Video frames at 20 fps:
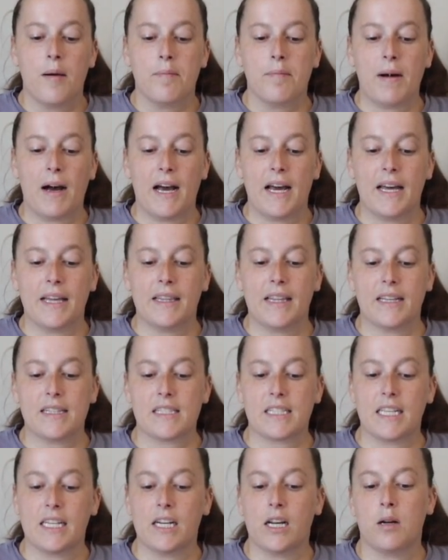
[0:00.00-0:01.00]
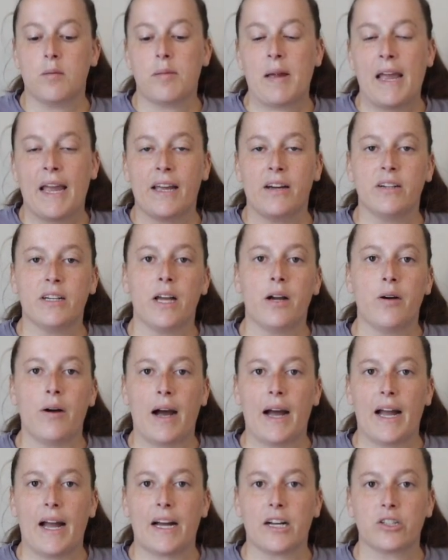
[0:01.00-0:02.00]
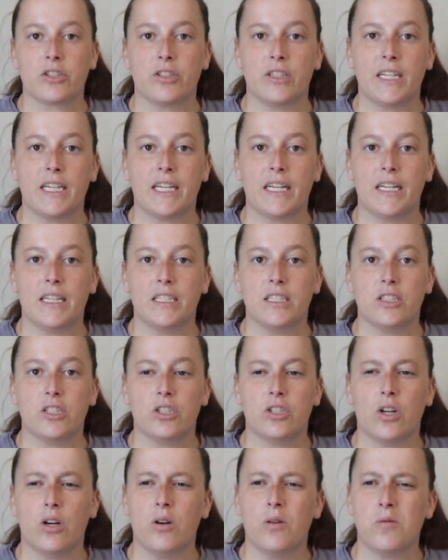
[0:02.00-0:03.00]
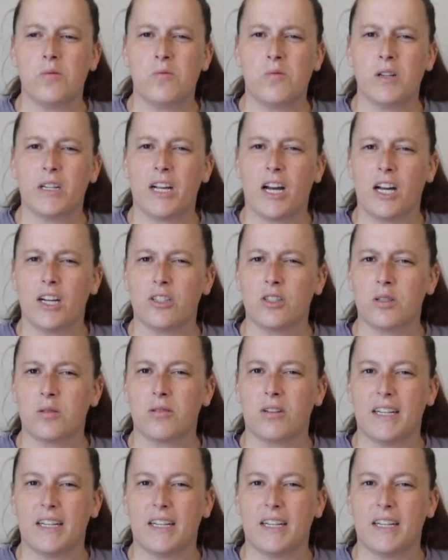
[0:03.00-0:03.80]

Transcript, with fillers: But that's keto. Paleo, I actually don't one hundred,